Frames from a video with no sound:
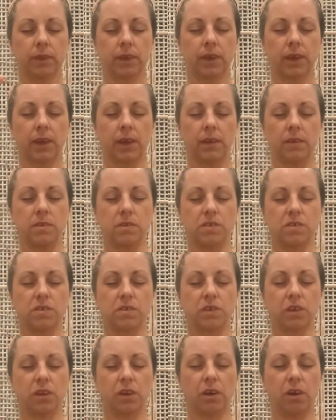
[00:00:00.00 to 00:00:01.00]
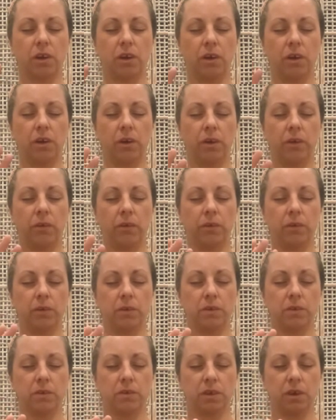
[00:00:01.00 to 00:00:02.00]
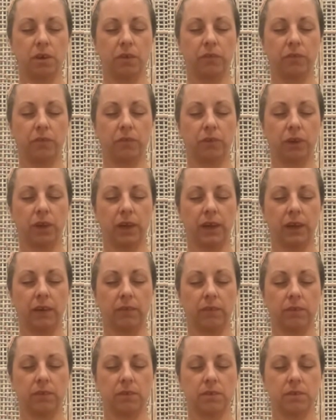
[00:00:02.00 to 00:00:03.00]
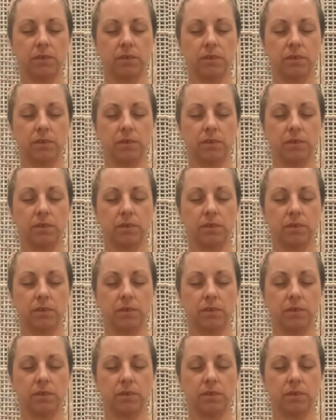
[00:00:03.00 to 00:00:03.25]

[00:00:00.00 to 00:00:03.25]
And slow, soft release.